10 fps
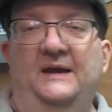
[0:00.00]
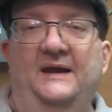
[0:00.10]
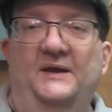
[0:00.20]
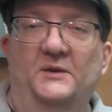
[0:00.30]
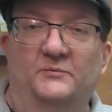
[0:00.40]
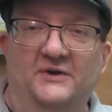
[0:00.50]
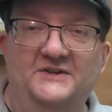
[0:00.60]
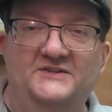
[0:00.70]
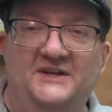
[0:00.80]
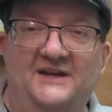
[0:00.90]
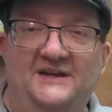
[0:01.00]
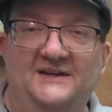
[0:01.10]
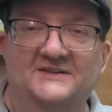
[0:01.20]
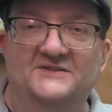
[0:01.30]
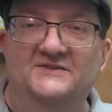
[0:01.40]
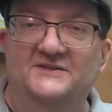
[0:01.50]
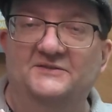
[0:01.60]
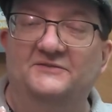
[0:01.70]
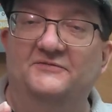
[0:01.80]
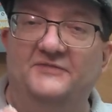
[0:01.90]
and the price tag is
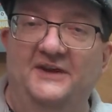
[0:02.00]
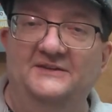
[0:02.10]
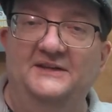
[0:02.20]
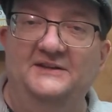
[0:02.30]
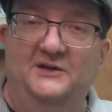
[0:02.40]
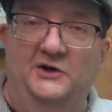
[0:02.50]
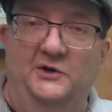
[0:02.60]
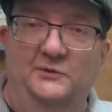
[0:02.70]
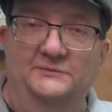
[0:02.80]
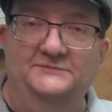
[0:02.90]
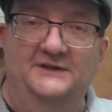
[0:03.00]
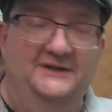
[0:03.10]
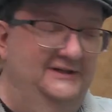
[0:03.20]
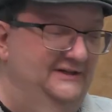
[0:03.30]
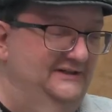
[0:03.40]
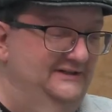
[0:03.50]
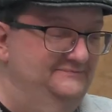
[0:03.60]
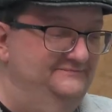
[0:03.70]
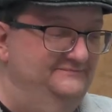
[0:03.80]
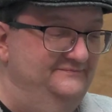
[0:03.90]
still fairly low. Um,